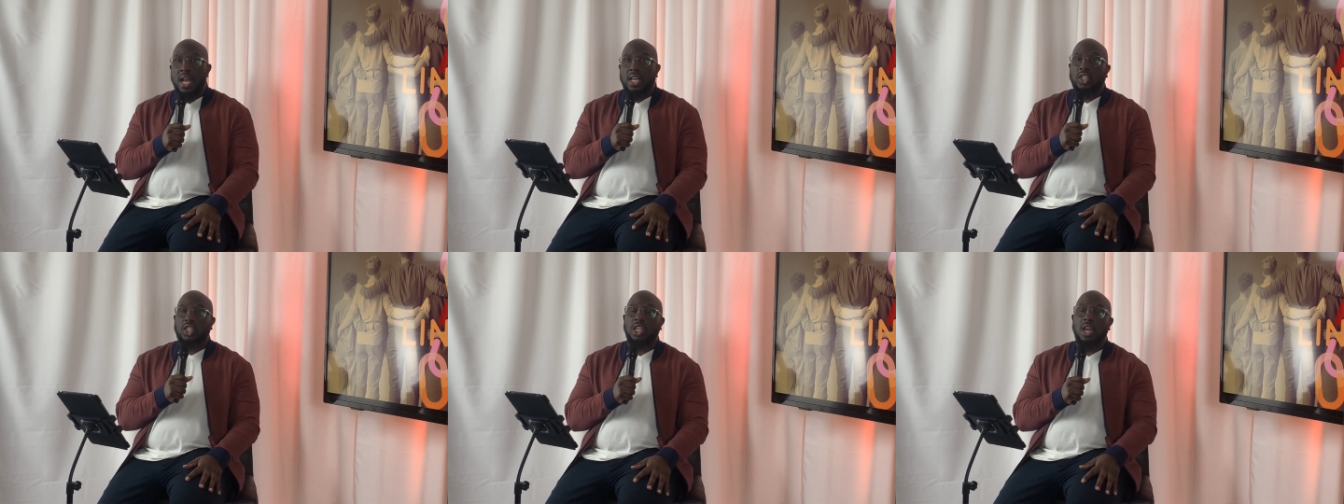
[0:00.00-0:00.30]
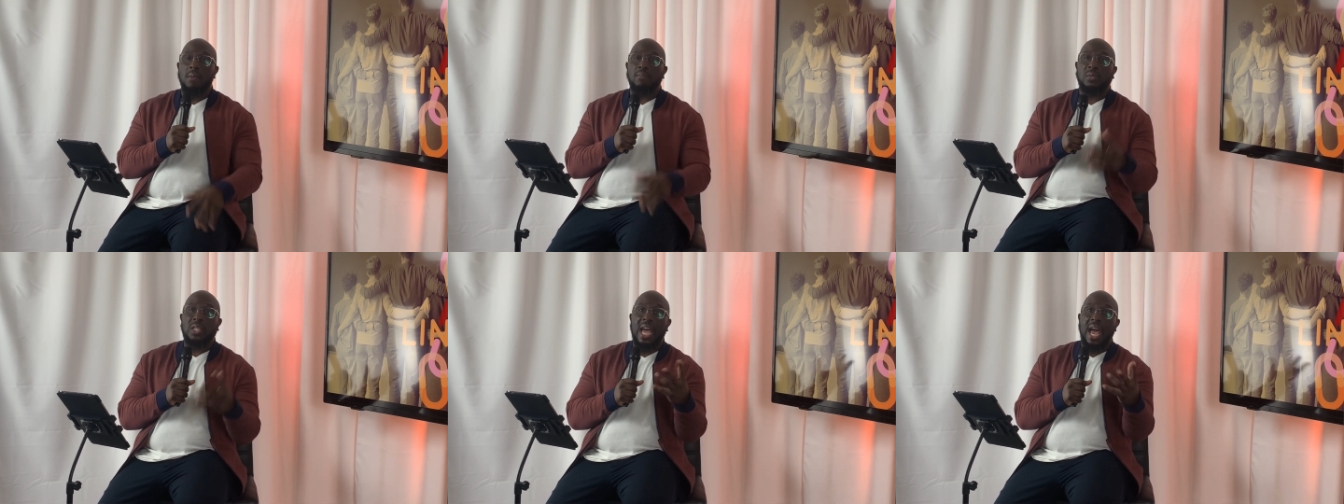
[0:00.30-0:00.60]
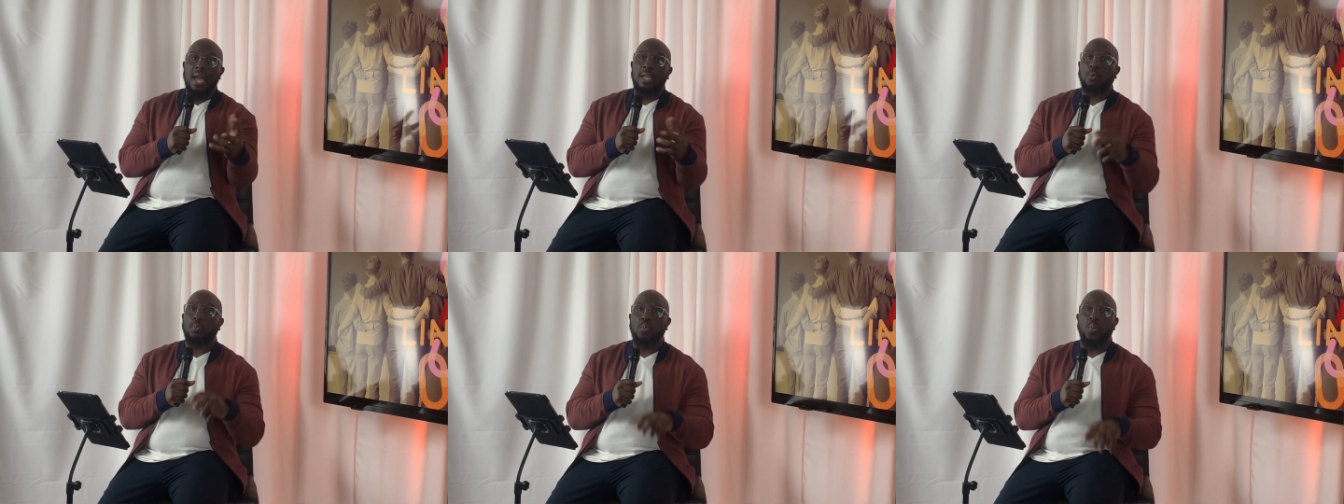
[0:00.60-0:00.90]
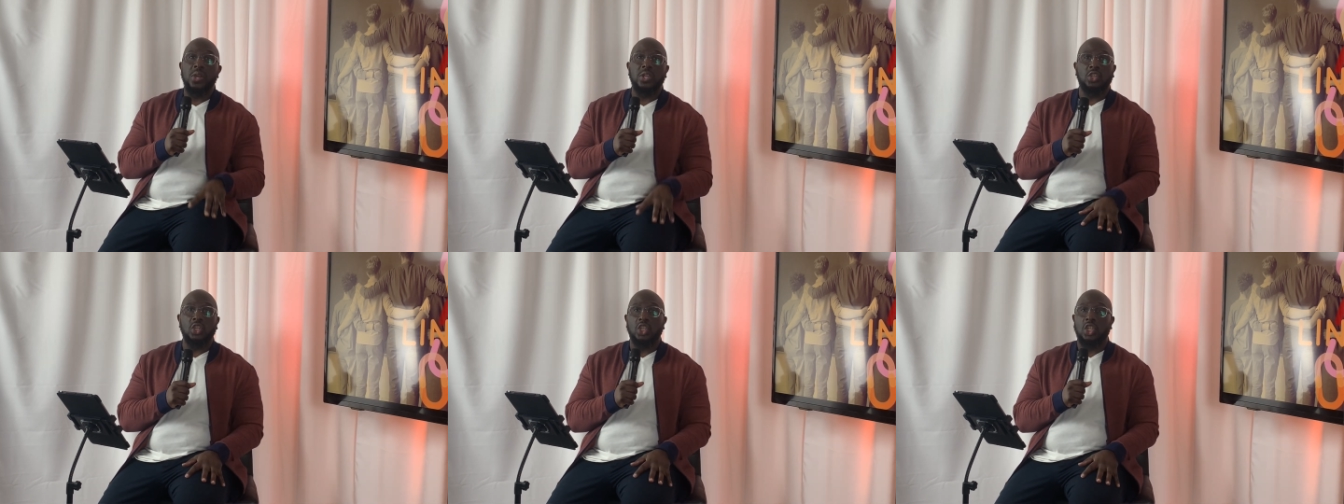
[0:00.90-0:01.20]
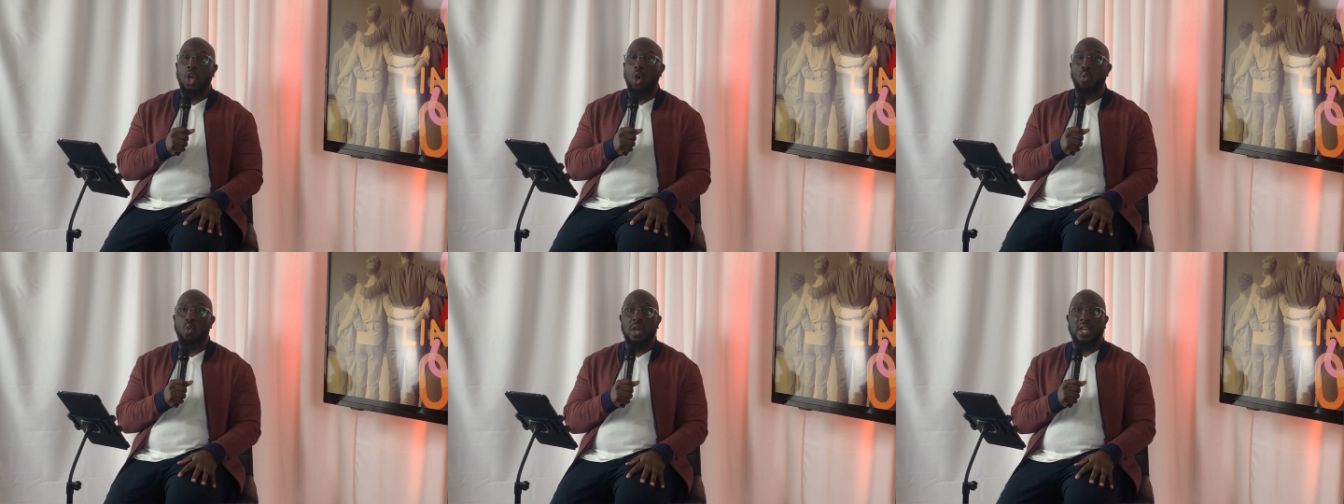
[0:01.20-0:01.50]
Sometimes preachers
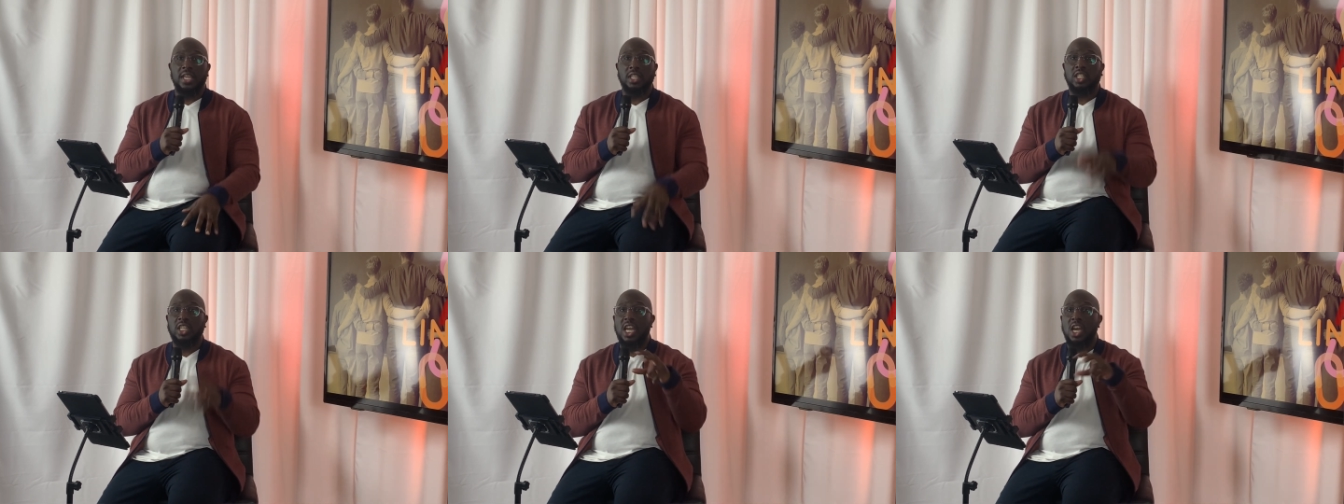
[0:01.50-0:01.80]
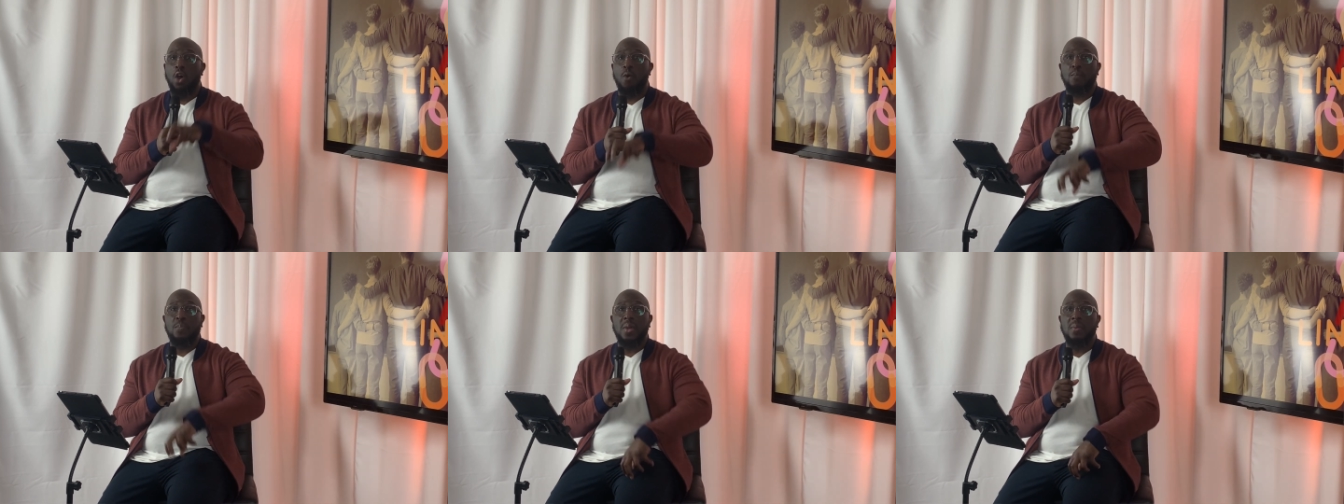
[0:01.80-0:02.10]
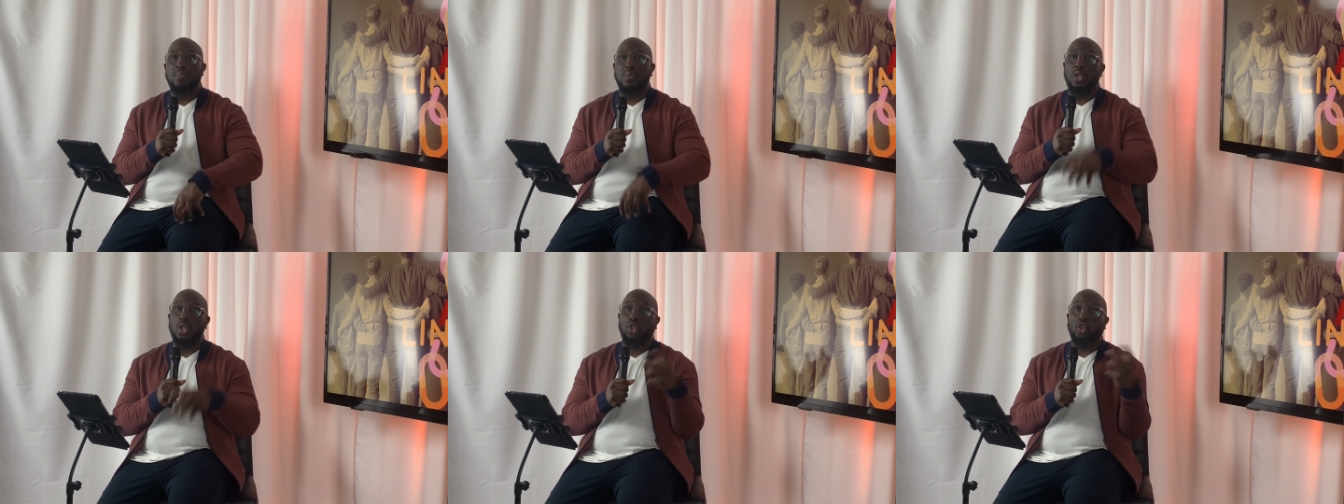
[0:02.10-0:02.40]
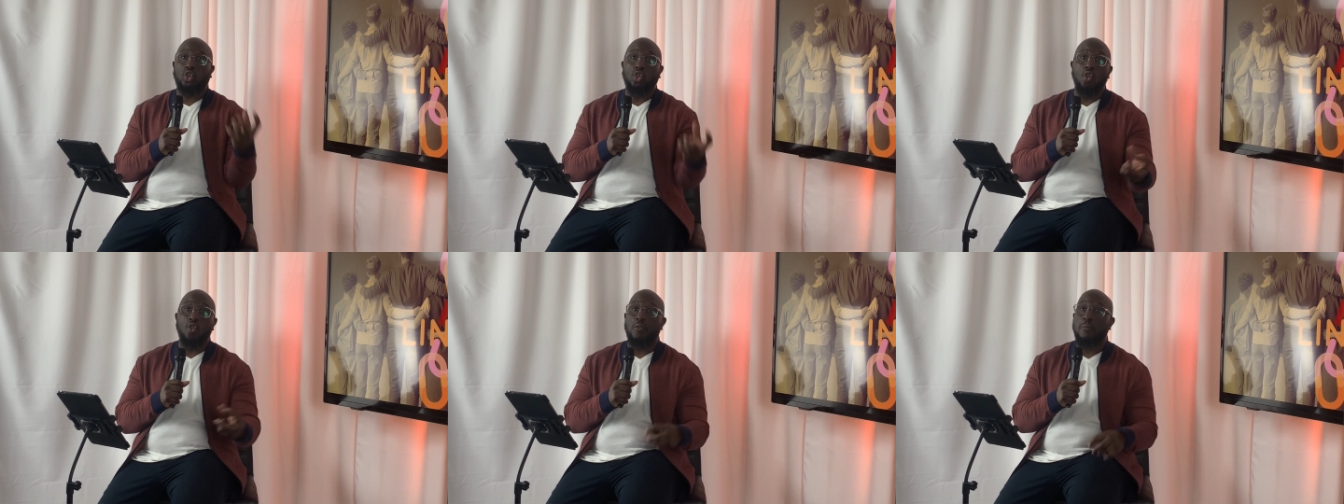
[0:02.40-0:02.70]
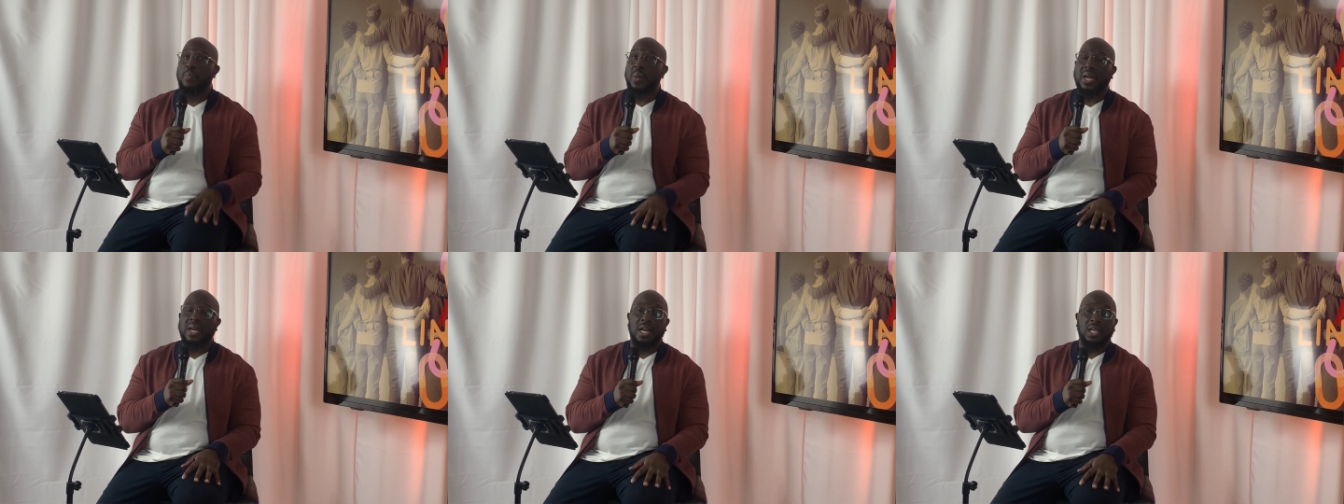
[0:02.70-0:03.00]
don't want to tell people the
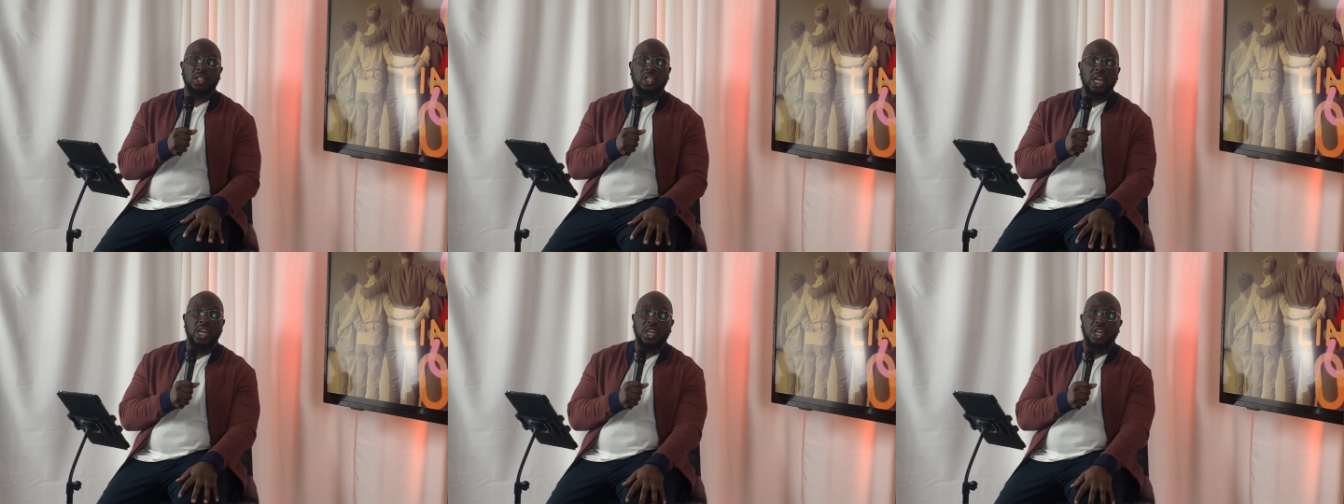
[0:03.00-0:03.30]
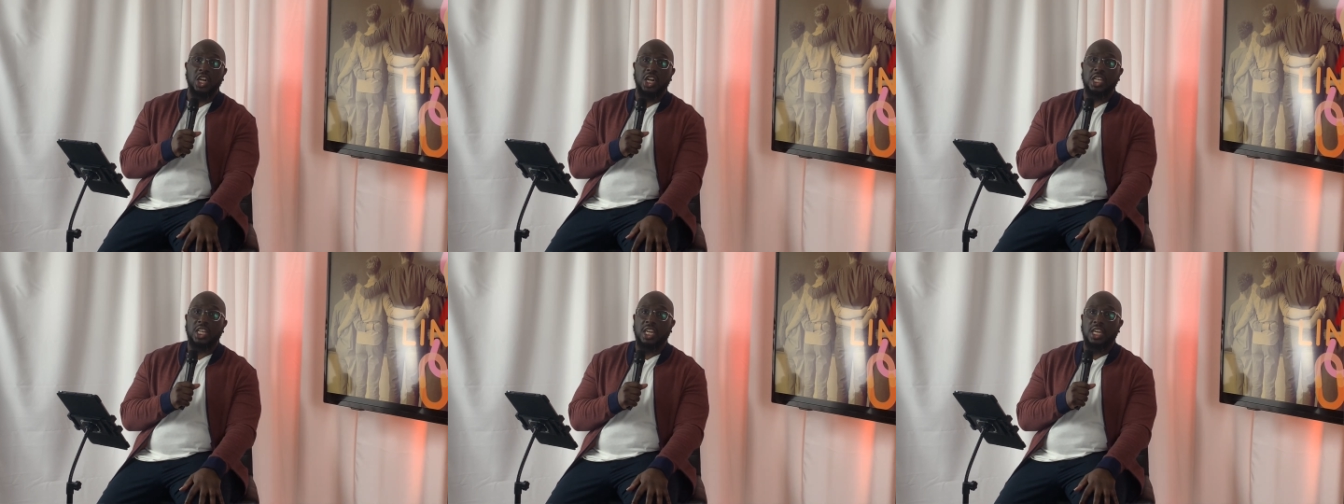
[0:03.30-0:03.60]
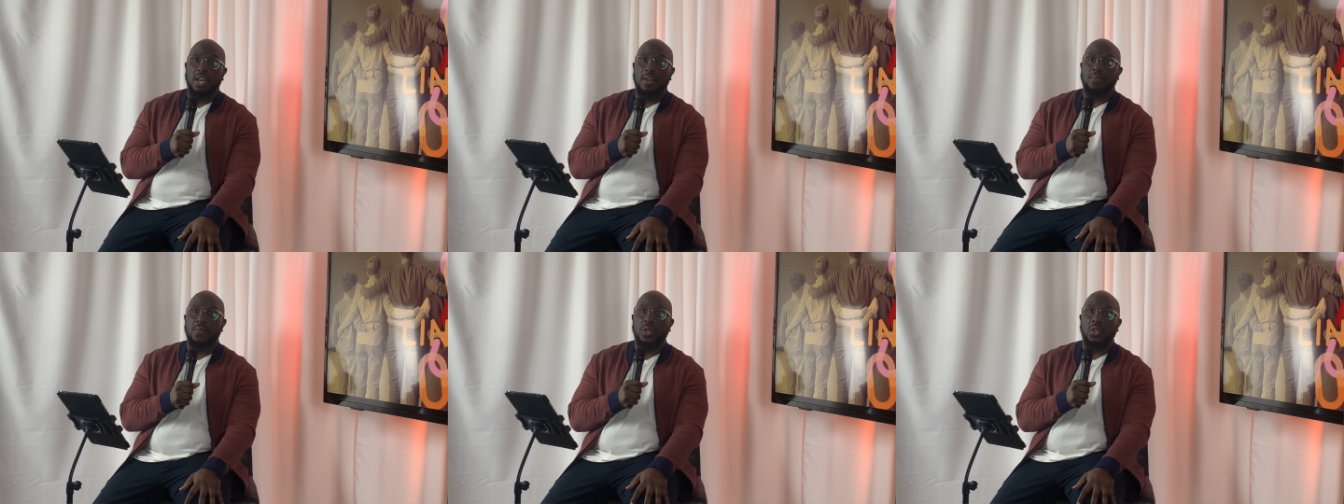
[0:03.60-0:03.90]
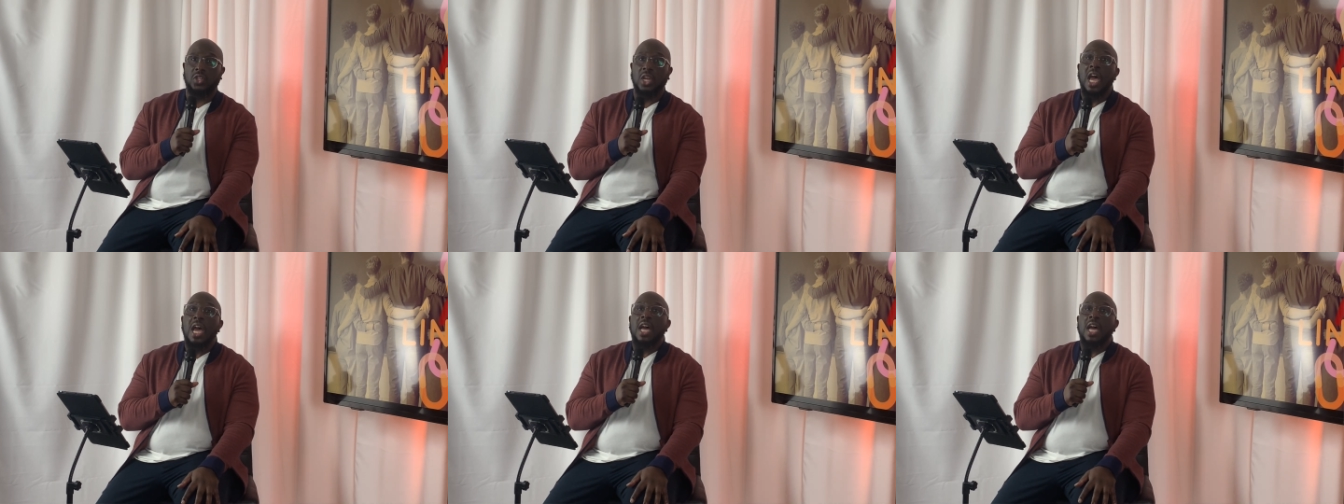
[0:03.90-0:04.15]
truth because they're good givers.